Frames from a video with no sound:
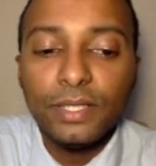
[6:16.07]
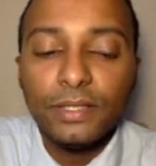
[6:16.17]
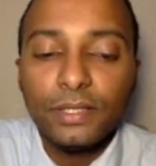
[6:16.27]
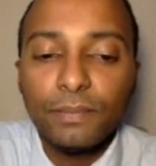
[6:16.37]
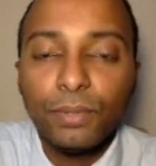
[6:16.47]
You
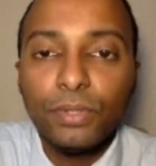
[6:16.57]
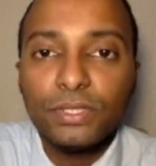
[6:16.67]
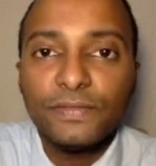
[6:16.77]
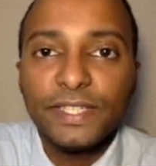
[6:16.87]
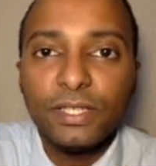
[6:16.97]
can pause
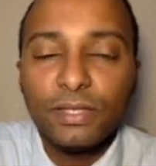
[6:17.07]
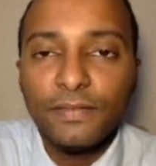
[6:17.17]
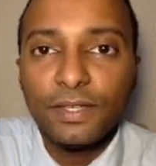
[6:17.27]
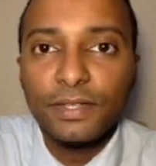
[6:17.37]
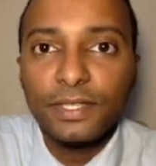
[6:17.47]
the video and have a
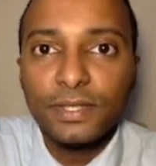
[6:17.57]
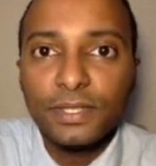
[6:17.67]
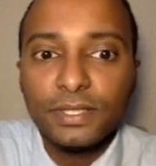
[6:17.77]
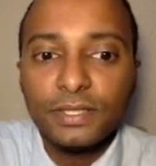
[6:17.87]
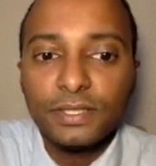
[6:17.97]
go at these
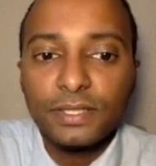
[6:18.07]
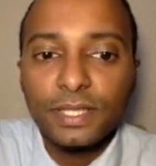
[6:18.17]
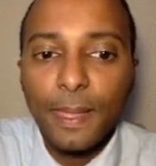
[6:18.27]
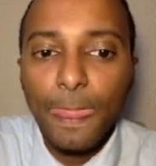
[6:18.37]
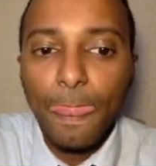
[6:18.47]
questions
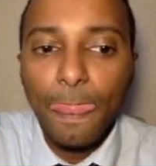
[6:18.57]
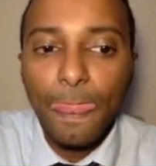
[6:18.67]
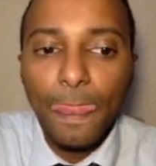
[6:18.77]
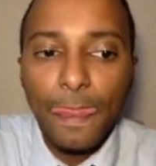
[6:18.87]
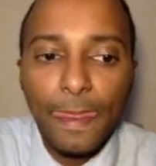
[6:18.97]

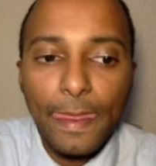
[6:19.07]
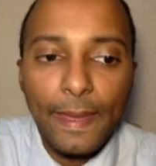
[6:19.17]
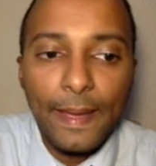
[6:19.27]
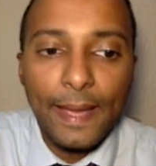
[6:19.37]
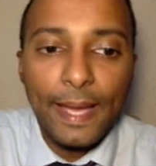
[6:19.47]

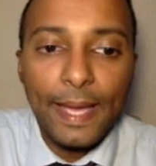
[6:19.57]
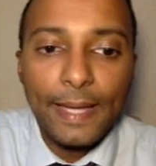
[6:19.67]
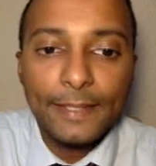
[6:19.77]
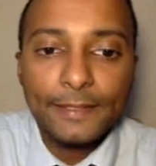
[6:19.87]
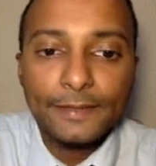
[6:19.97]
and